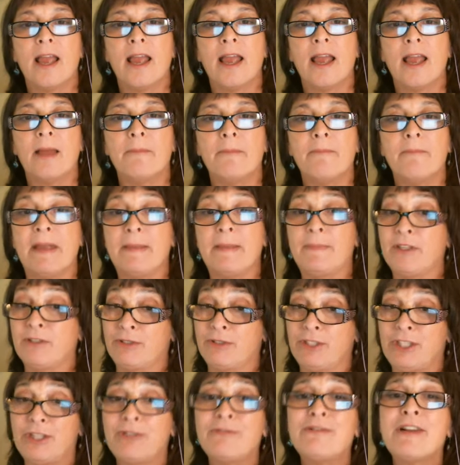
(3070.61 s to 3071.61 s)
And maybe
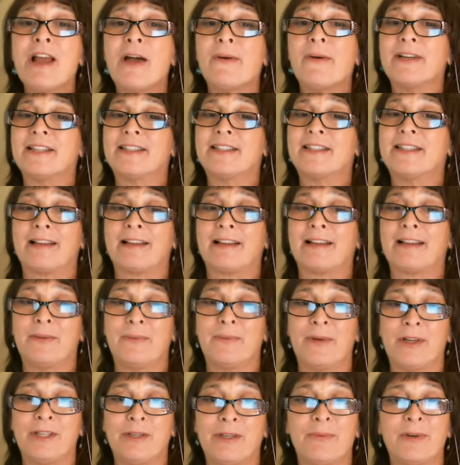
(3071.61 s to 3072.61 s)
you do know exactly
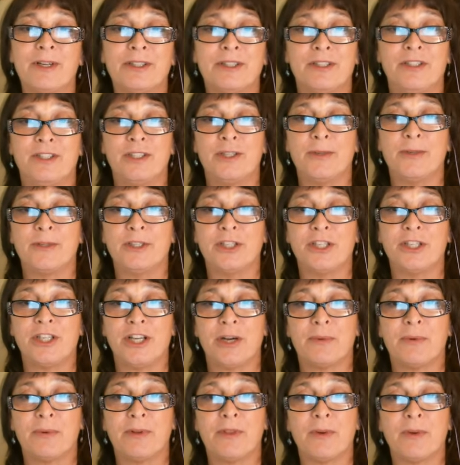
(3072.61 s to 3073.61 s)
what you want to do or
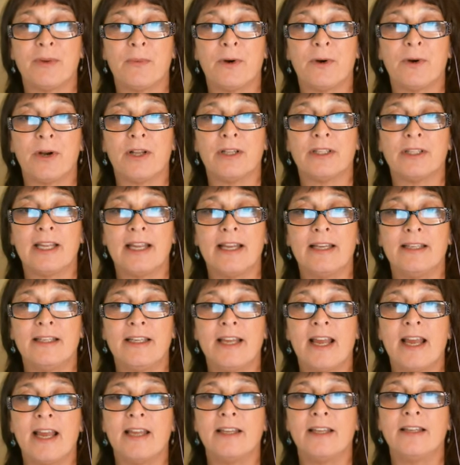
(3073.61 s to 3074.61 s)
share with the world,
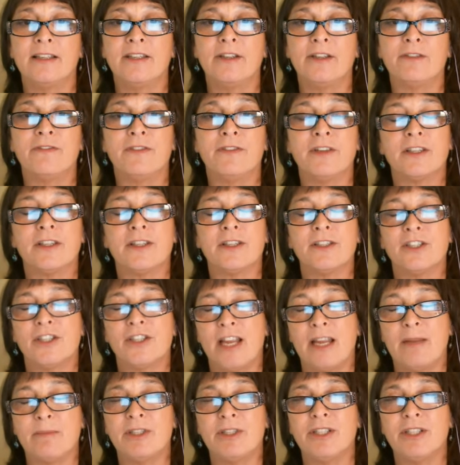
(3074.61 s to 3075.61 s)
and yet you feel
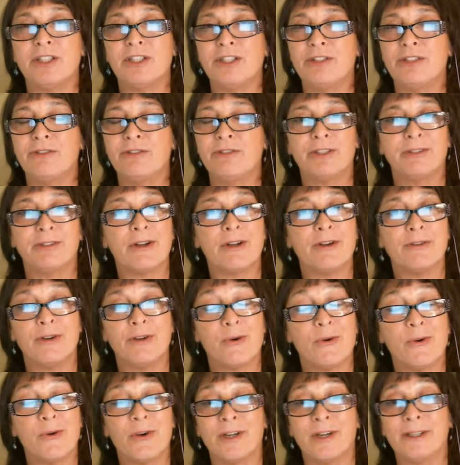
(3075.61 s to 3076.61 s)
ashamed to toot your
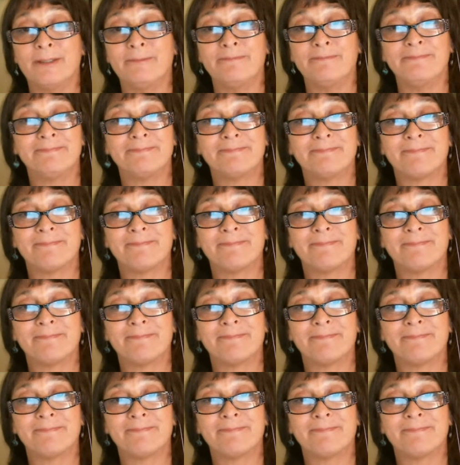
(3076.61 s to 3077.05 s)
own horn.